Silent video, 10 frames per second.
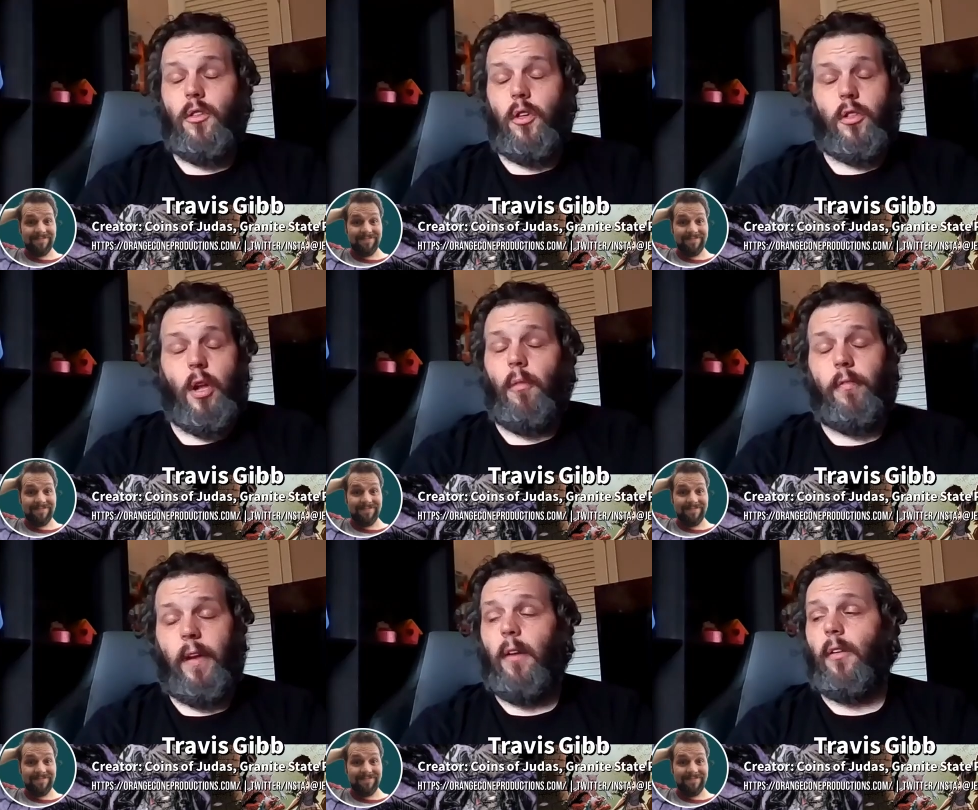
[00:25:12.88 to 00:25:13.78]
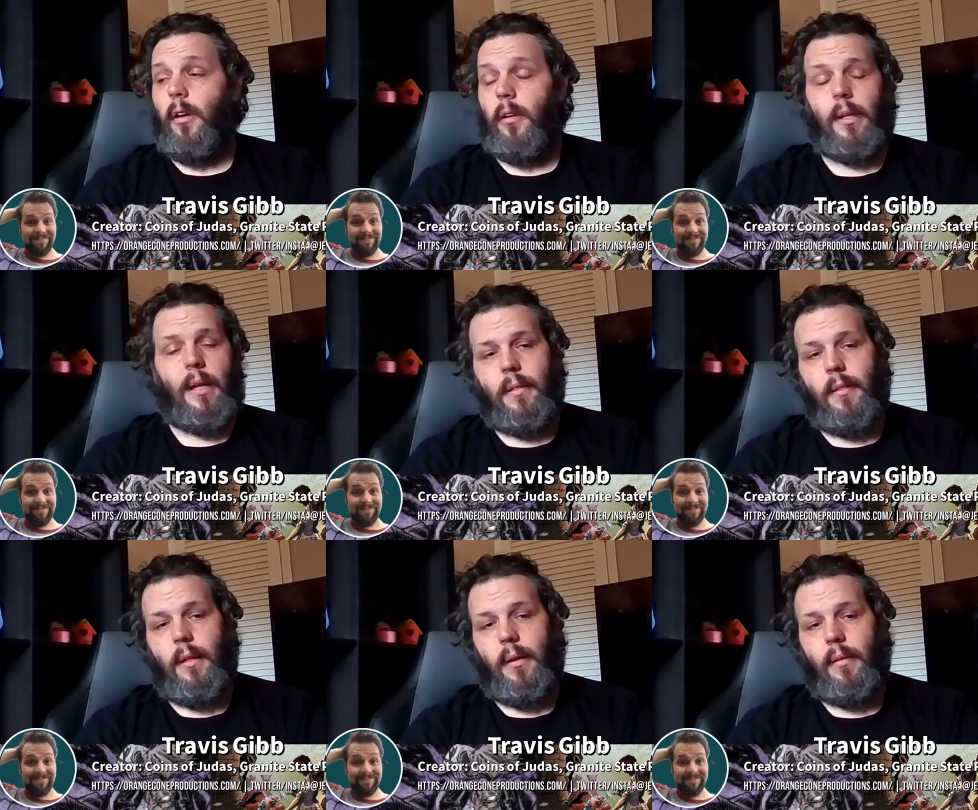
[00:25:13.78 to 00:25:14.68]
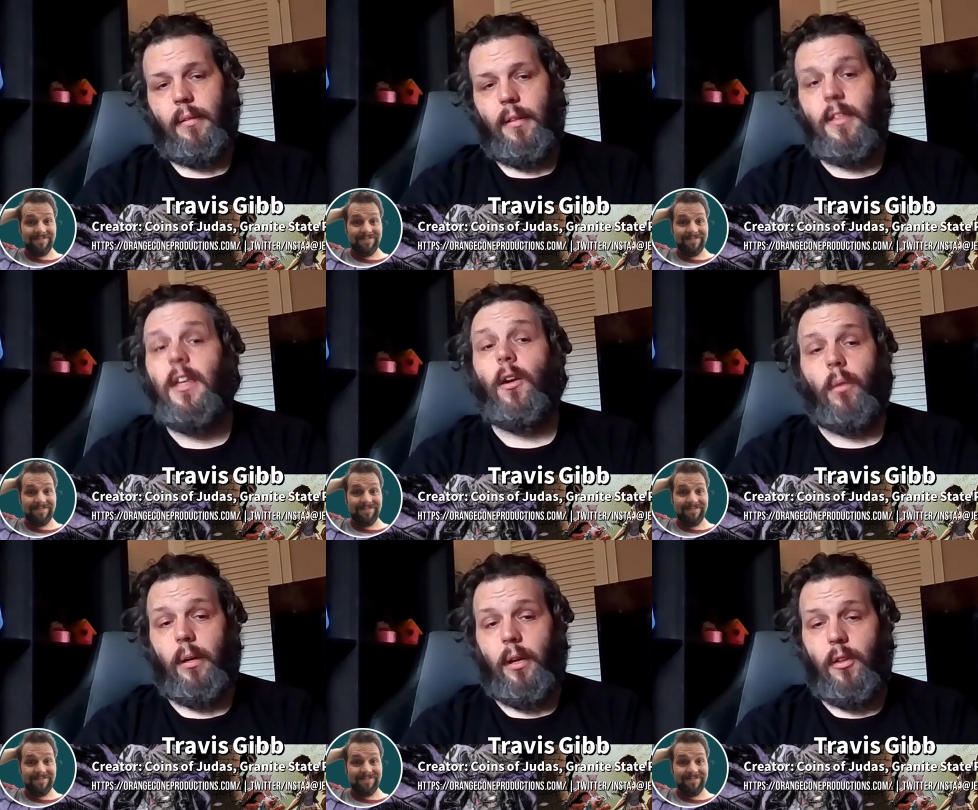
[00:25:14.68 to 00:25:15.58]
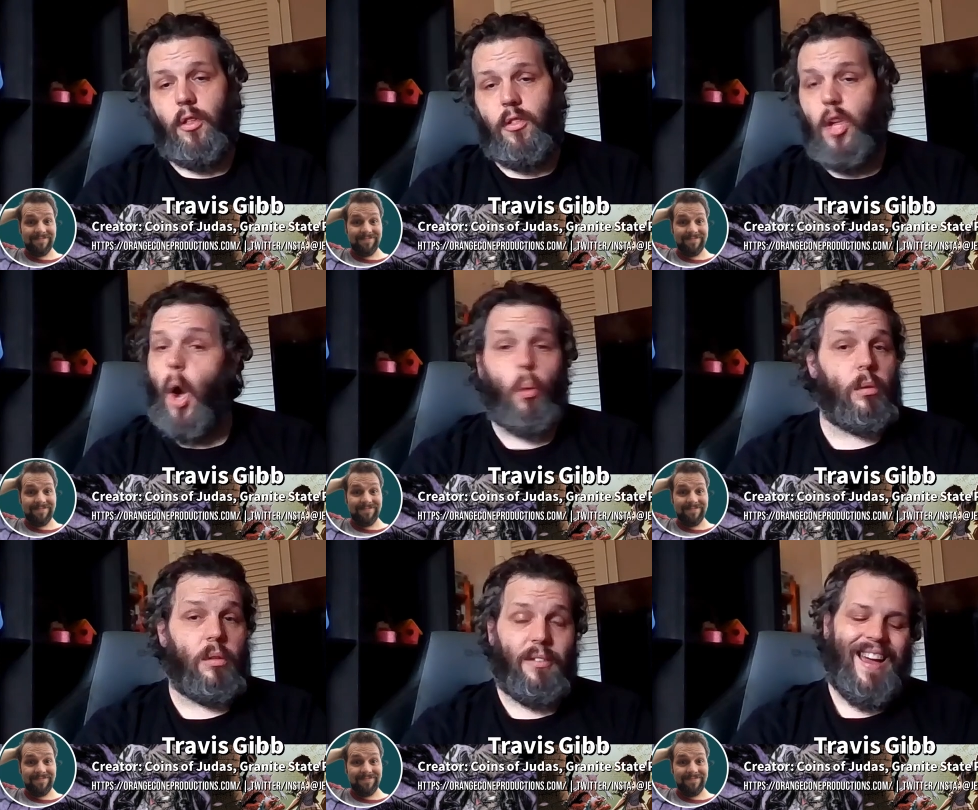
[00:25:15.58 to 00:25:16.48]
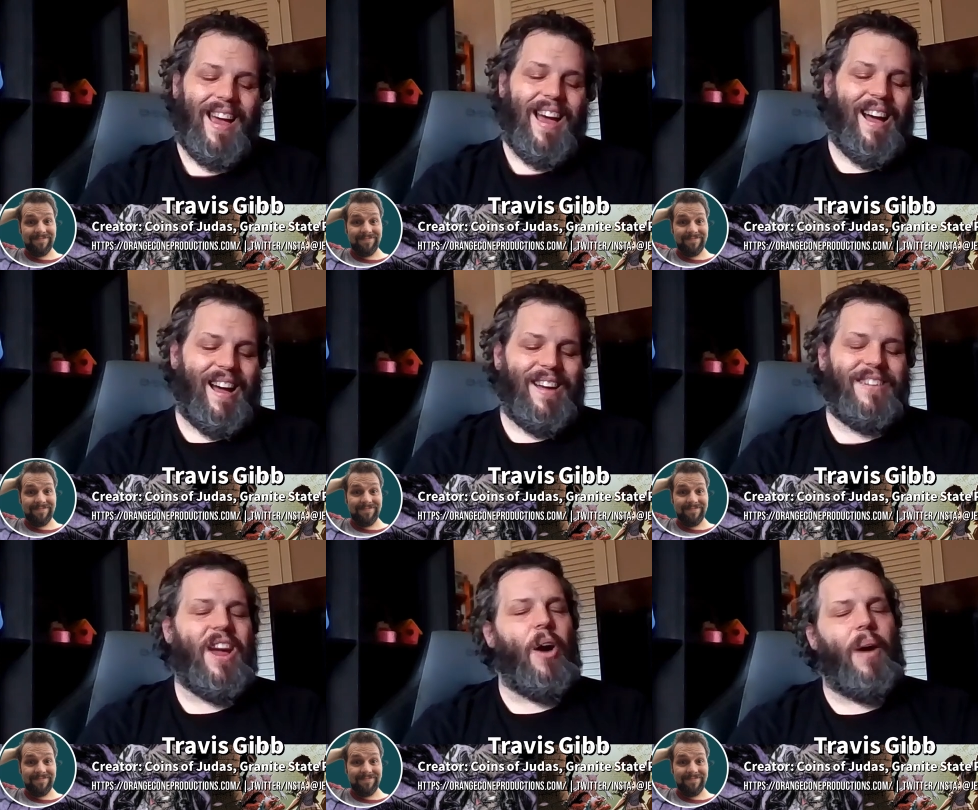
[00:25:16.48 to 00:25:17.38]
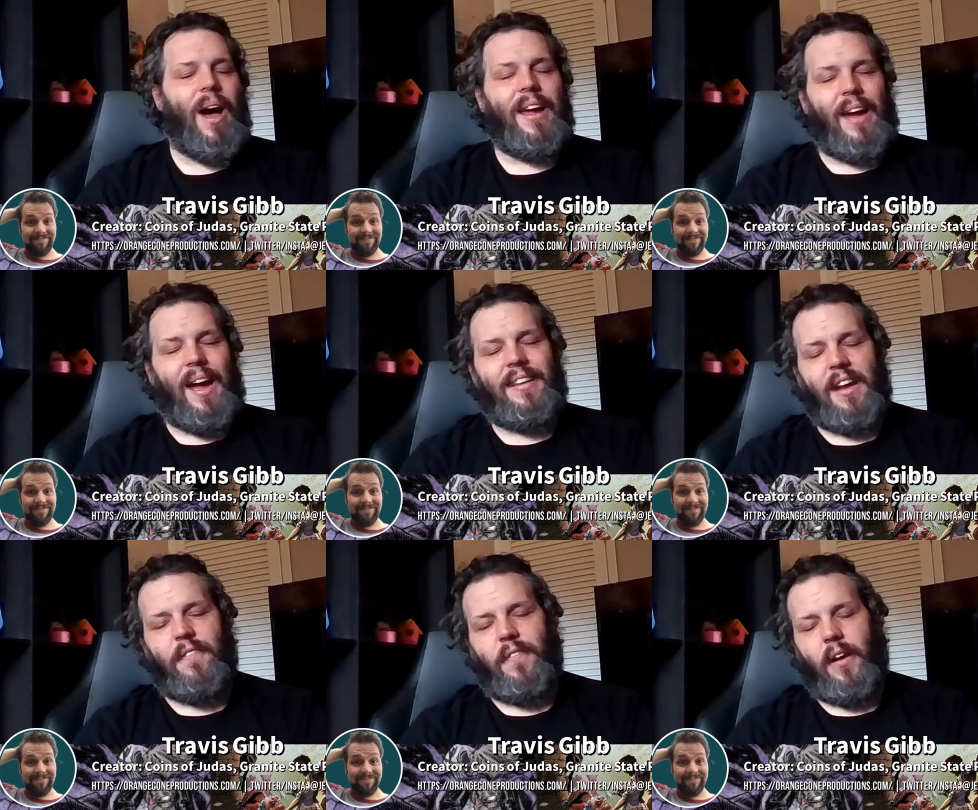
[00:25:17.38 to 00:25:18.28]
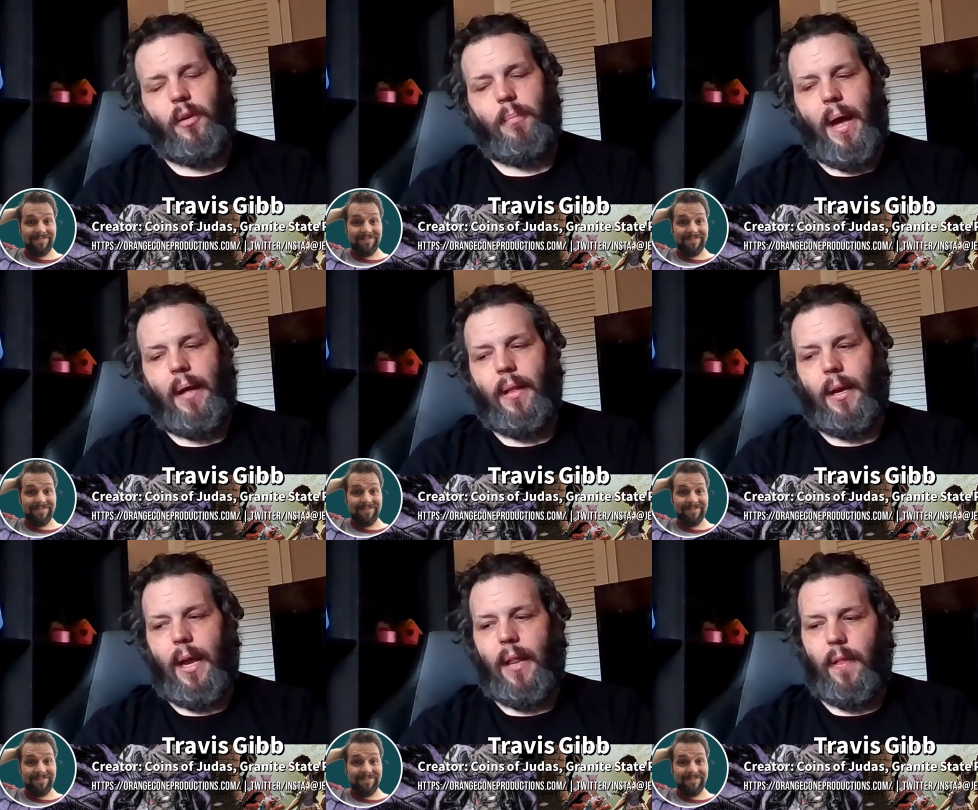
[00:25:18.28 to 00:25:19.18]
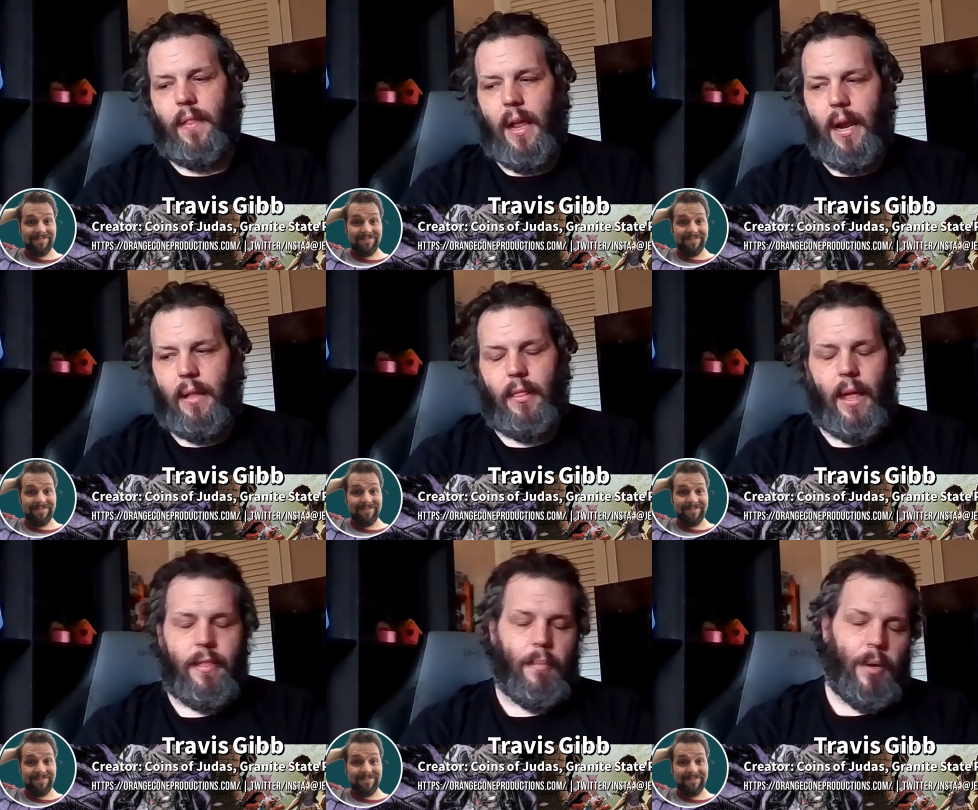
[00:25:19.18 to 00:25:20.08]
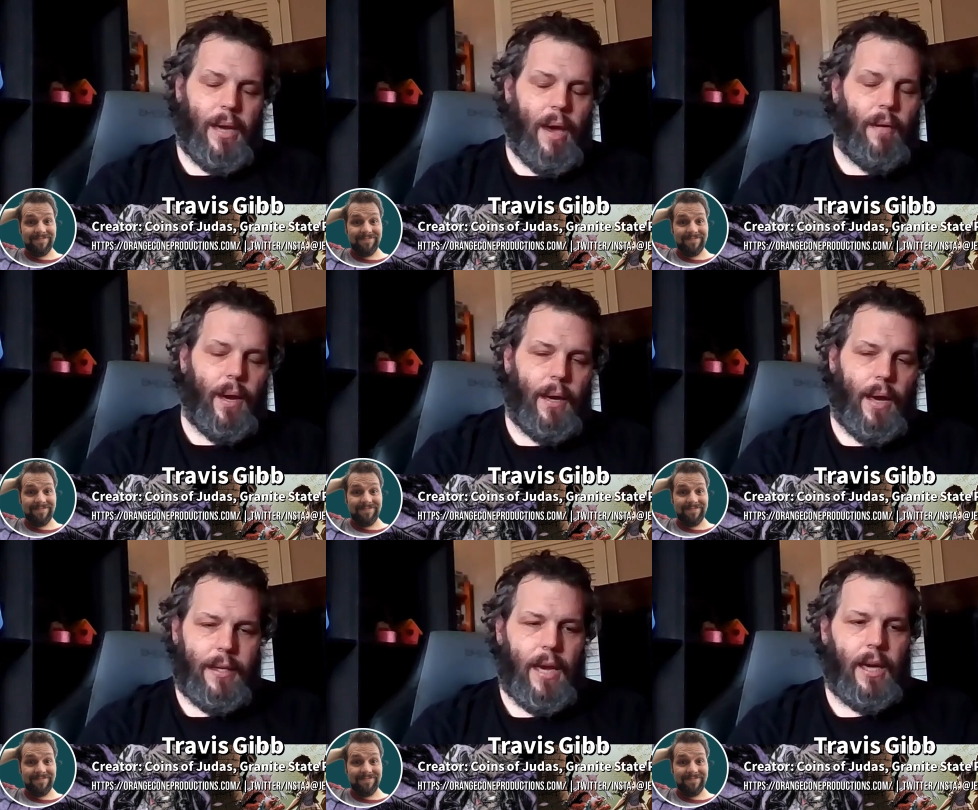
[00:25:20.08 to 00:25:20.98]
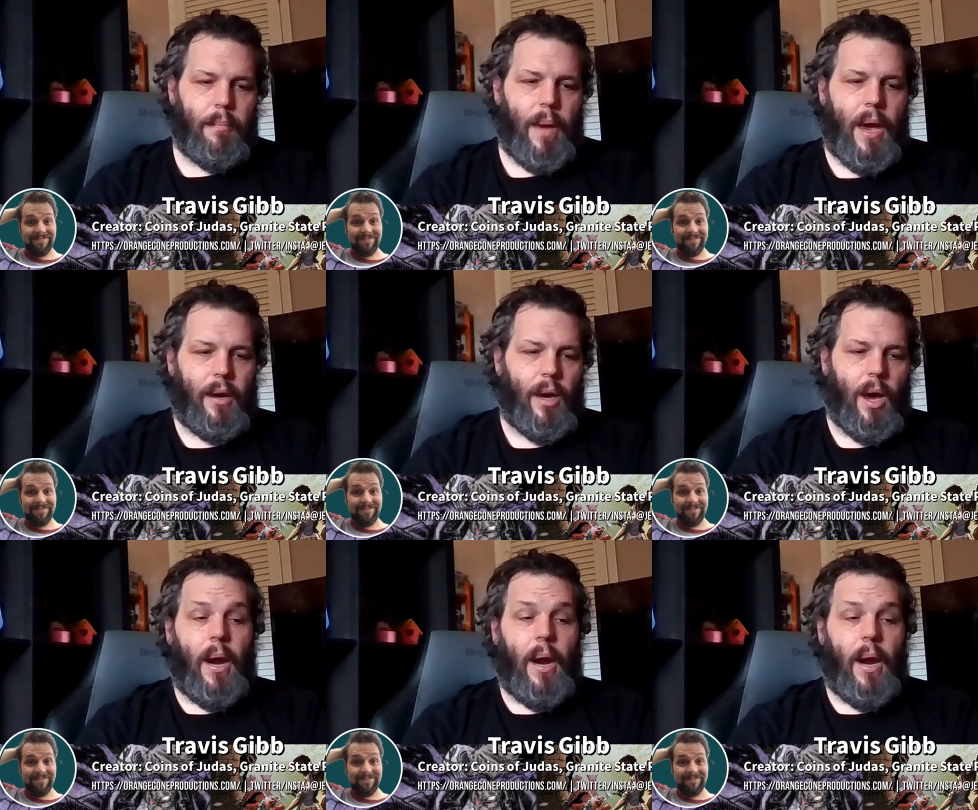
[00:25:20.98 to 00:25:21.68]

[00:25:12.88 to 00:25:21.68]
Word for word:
Speaker 1: I just don't fail, Kurt. That's the, the secret. You just don't. Uh, no, I, I take failure bad. Like anything that I let someone down, I, I take it bad.